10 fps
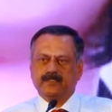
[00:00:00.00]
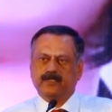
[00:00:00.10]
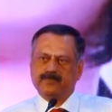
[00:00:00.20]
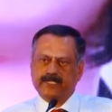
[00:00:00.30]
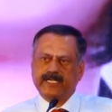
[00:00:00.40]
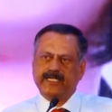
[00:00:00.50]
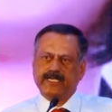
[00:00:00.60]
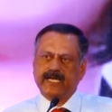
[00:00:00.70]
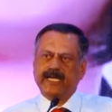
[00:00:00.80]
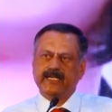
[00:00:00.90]
of
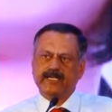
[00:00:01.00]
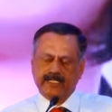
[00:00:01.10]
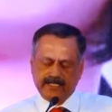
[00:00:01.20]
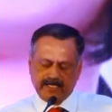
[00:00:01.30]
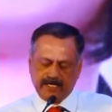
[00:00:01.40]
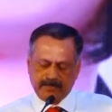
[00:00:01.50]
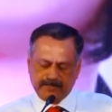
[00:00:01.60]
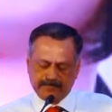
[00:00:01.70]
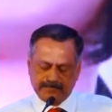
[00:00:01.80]
training and in the army.